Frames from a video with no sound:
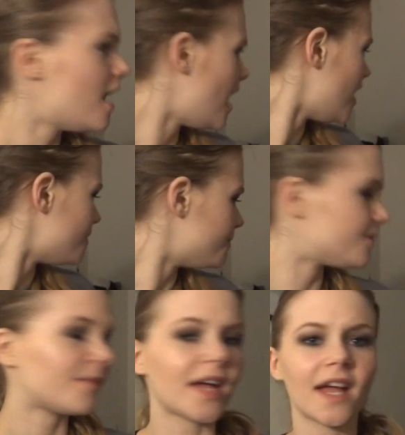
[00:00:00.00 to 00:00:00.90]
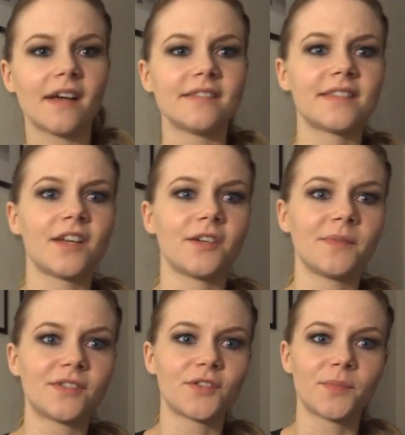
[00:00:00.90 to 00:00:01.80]
Um, my cat scared
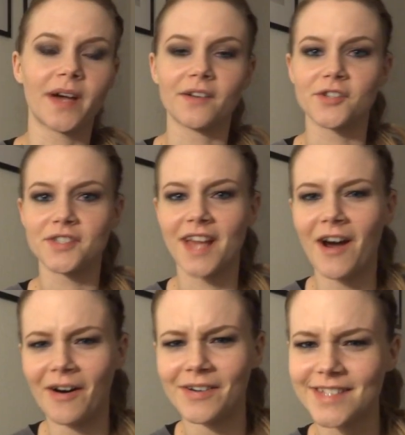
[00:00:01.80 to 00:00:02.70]
me so bad just now.